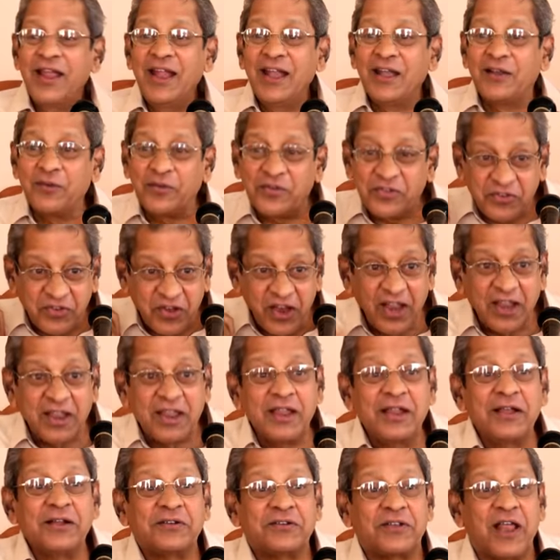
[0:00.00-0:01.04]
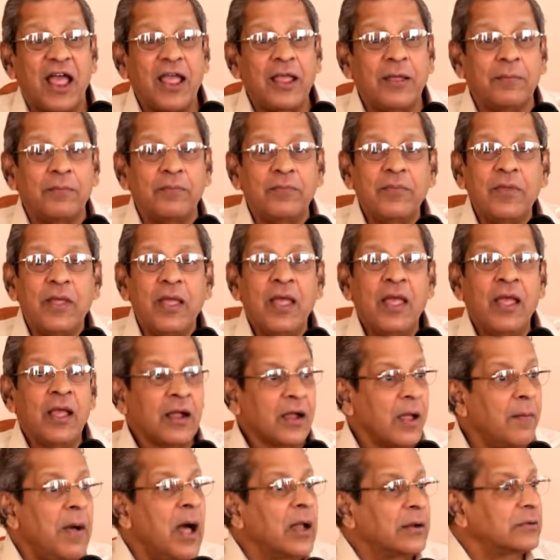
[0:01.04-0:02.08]
It was taking time.
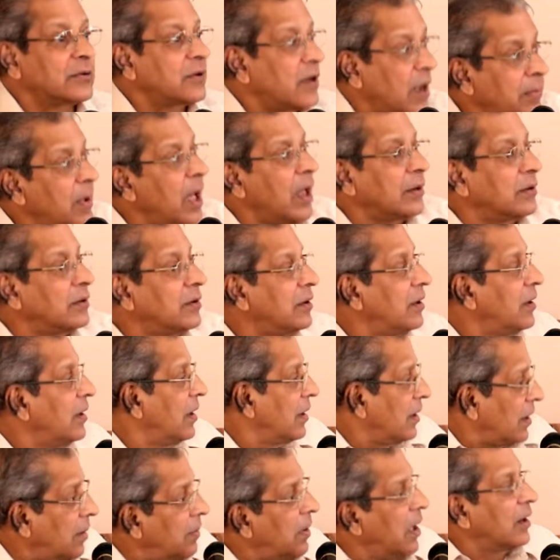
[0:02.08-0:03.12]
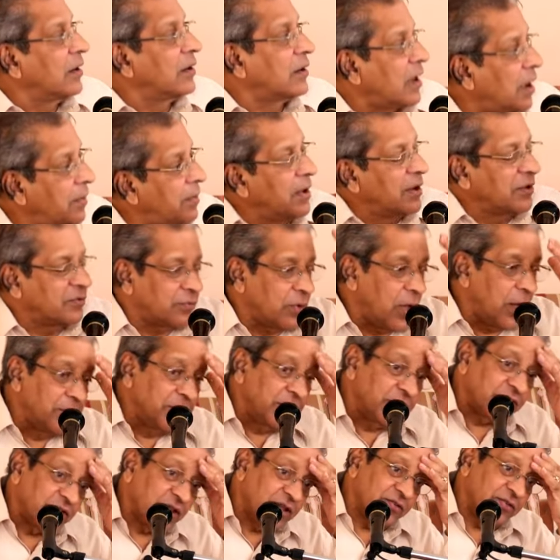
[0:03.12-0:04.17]
Come on,
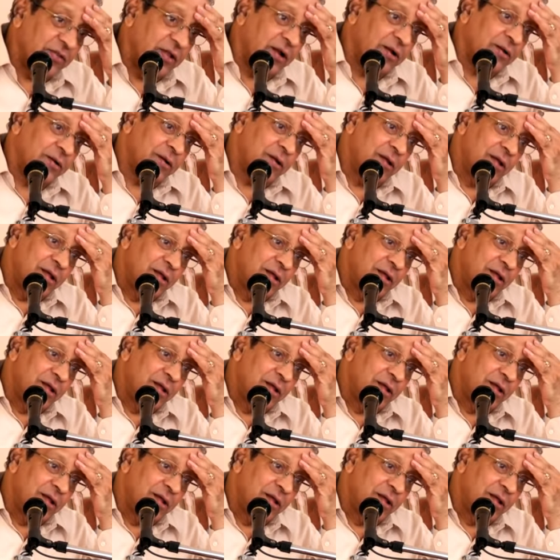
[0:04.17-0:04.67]
Swami says that.